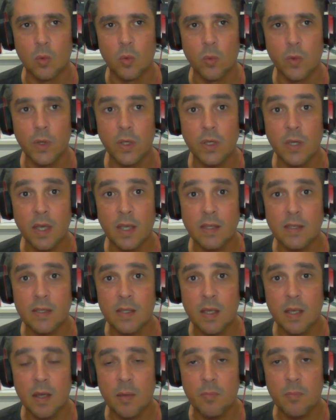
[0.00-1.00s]
which has
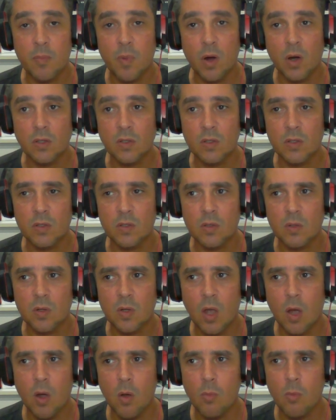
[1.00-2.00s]
a part
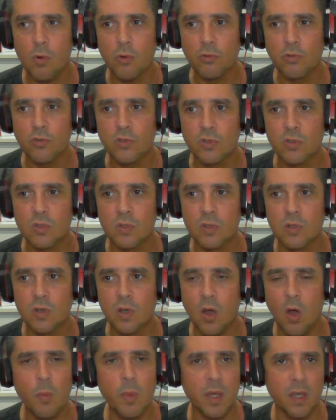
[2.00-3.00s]
almost
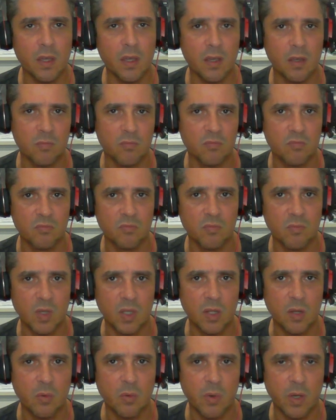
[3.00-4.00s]
comic
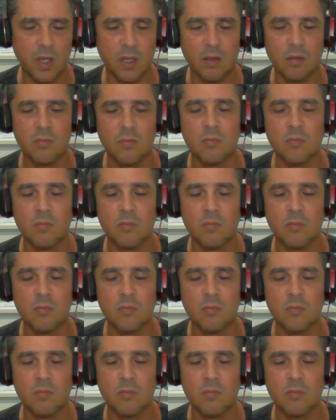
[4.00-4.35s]
in a way.